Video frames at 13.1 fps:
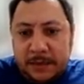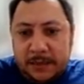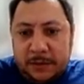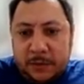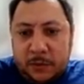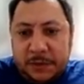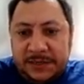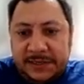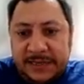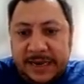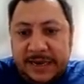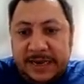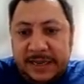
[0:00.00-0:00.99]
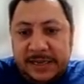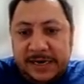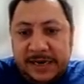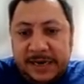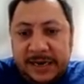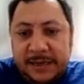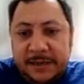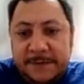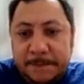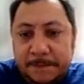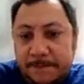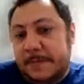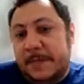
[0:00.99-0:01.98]
coincide linearly,
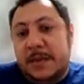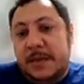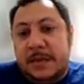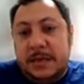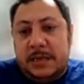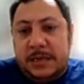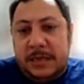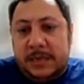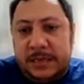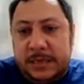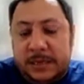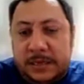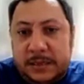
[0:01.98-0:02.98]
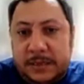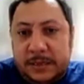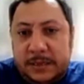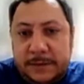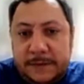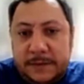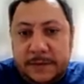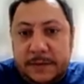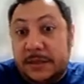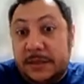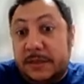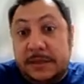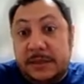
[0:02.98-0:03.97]
and
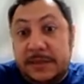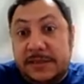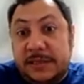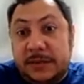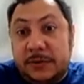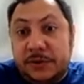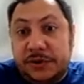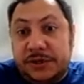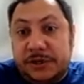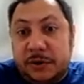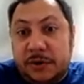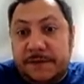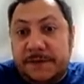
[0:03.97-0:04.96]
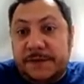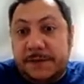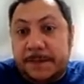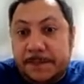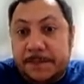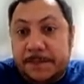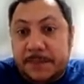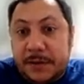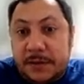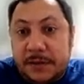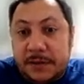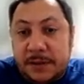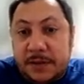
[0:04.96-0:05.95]
the notion of
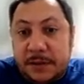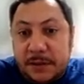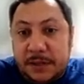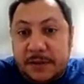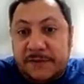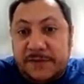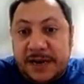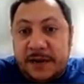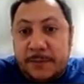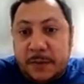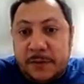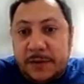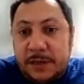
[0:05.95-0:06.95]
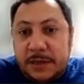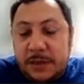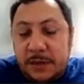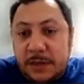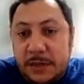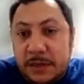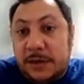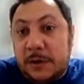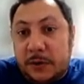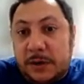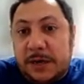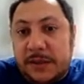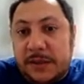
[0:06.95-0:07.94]
definable and
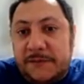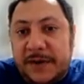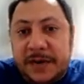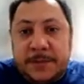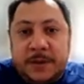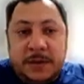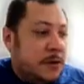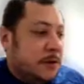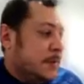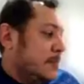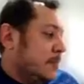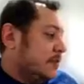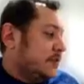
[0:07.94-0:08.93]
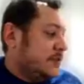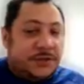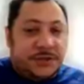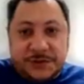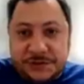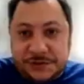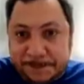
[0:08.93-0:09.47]
locally definable in non-minimal structures.